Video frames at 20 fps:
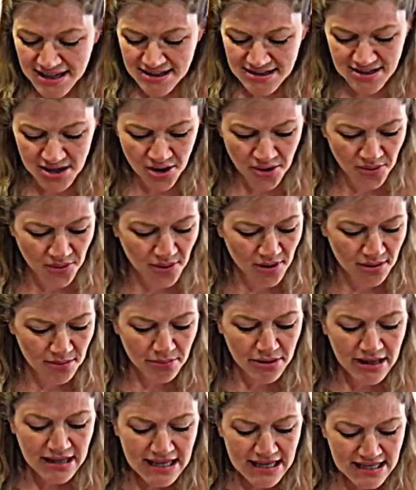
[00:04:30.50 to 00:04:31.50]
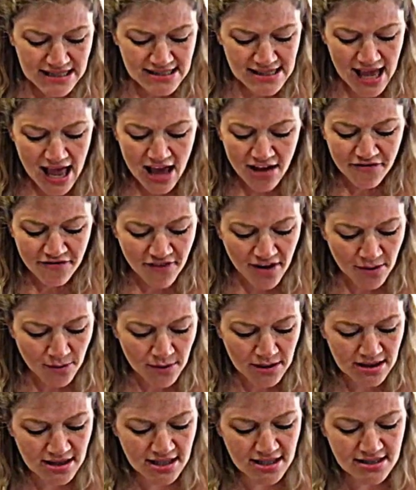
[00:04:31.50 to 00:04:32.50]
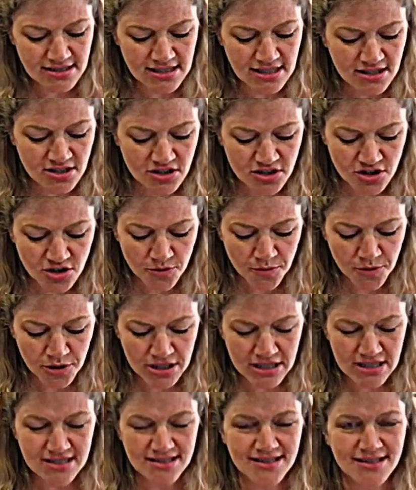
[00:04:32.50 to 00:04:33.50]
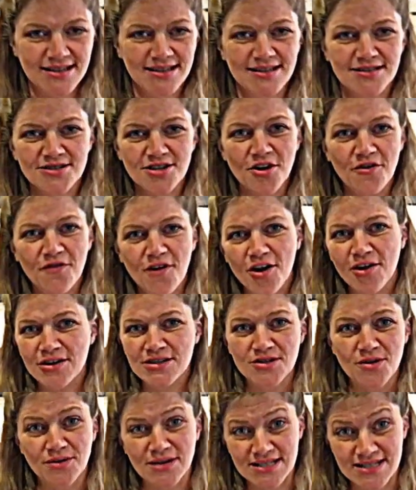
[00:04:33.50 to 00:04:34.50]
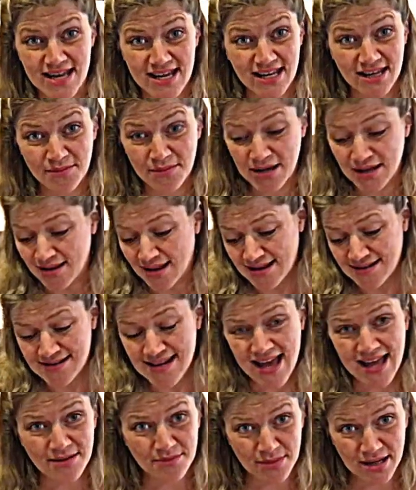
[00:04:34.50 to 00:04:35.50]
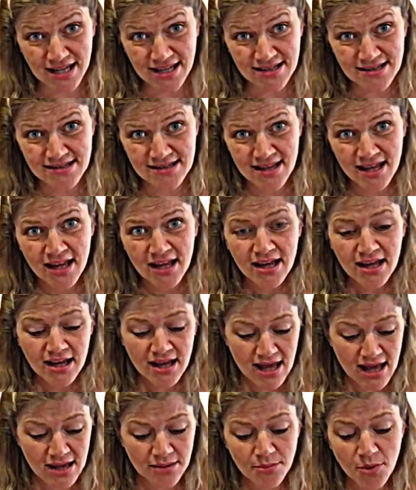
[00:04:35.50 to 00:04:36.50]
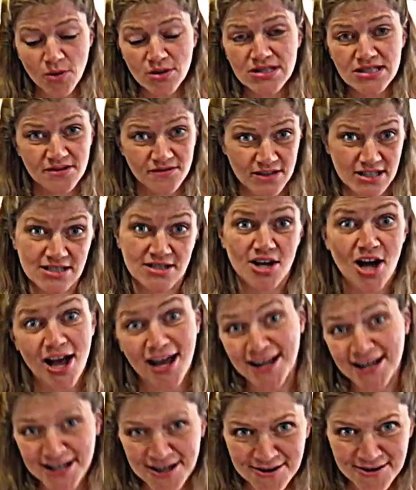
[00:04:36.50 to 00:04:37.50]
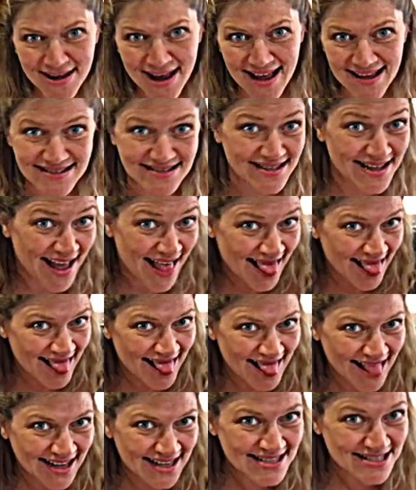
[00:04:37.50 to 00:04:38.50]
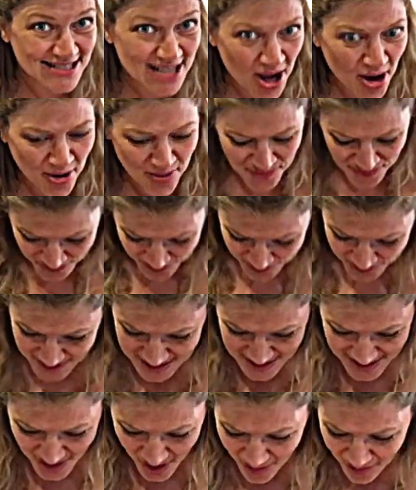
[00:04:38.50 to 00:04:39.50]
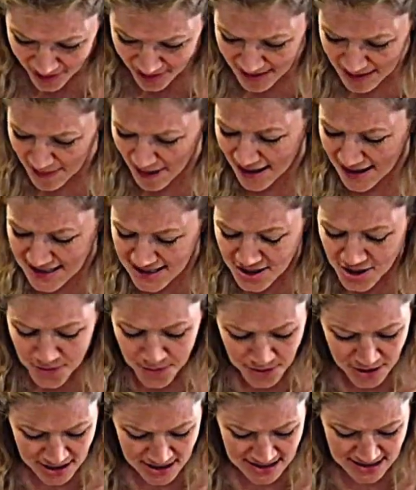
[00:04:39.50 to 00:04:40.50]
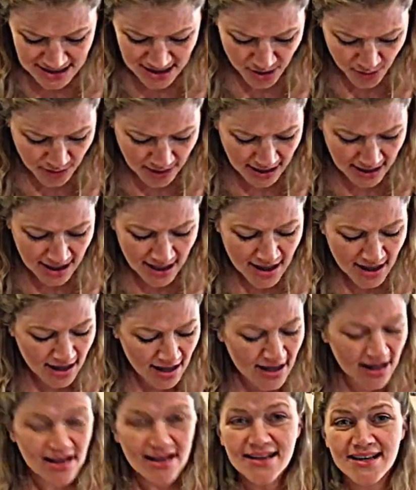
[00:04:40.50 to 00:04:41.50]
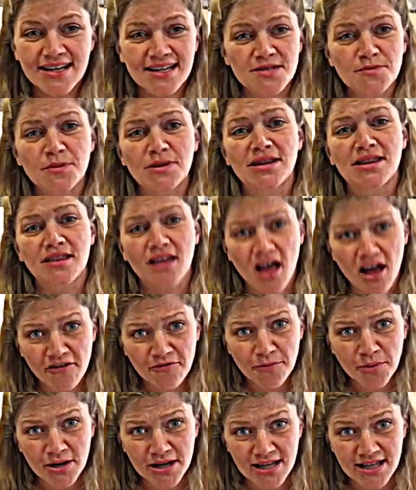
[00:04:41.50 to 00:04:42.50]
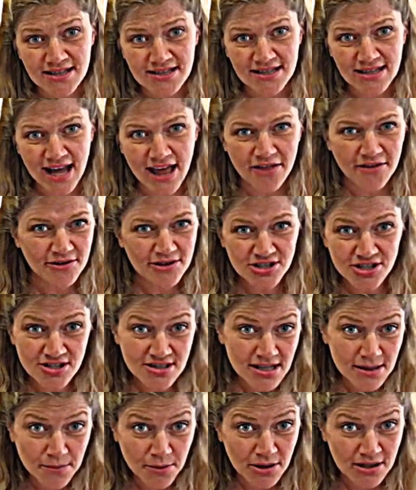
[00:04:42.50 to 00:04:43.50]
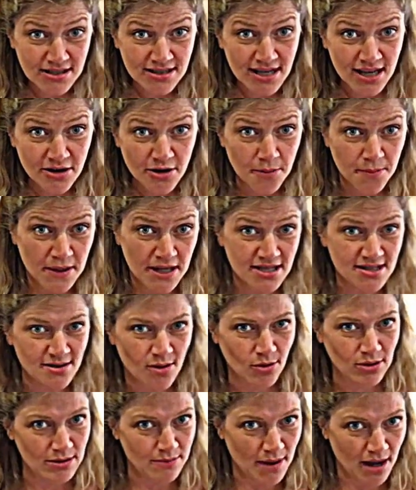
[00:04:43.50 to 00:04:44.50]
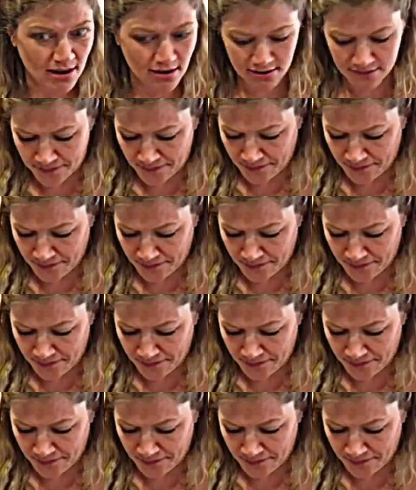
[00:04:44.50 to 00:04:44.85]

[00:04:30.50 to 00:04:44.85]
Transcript: So please have fun with this. It's super easy. So far it's only taken me like 10 minutes and most of it is talking to you guys. So don't worry about it. It's super easy and quick. Kids would love putting it together. It's just like putting together a pizza, only better.